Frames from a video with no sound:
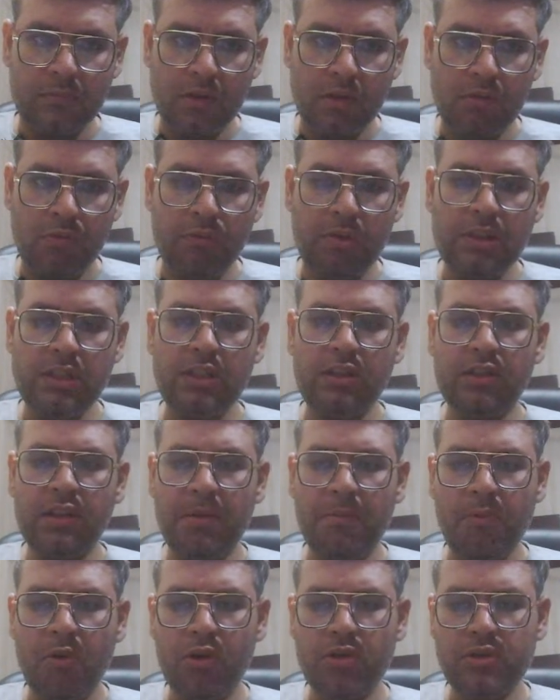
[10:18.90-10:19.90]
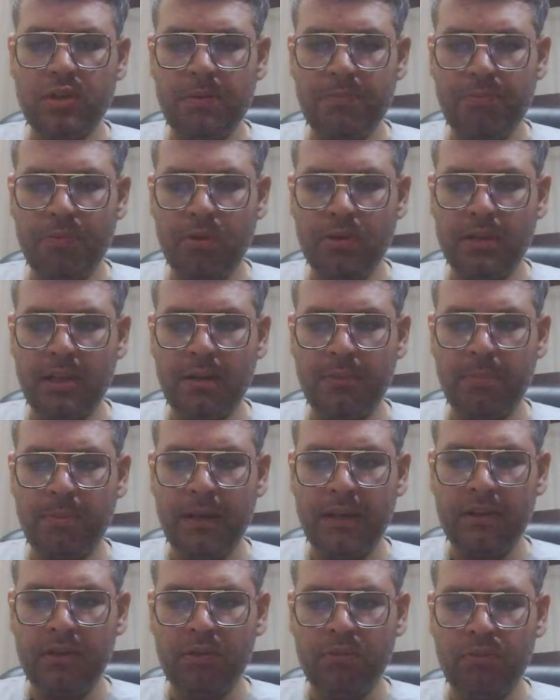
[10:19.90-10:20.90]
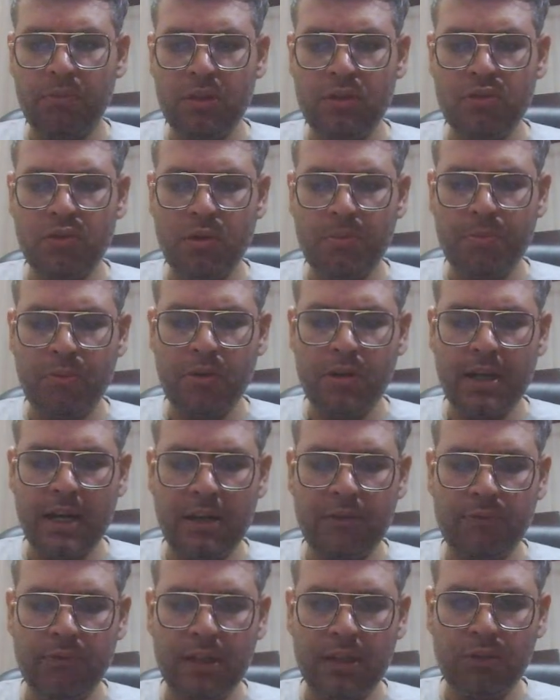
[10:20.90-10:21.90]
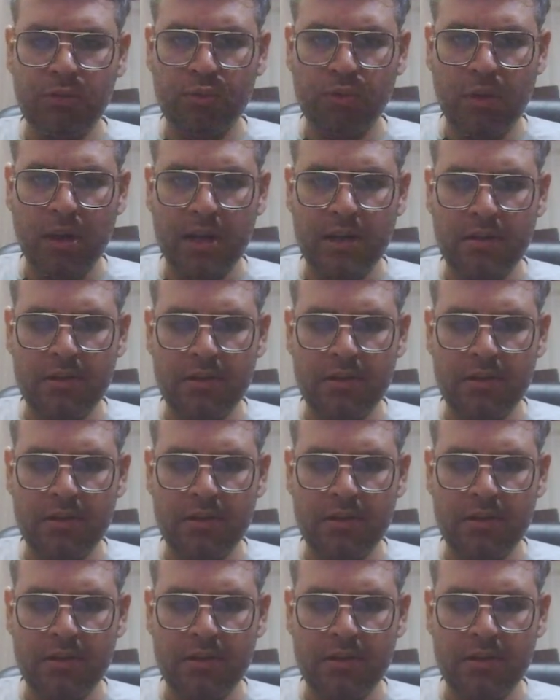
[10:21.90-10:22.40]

Which is the most important piece we should put at weak square?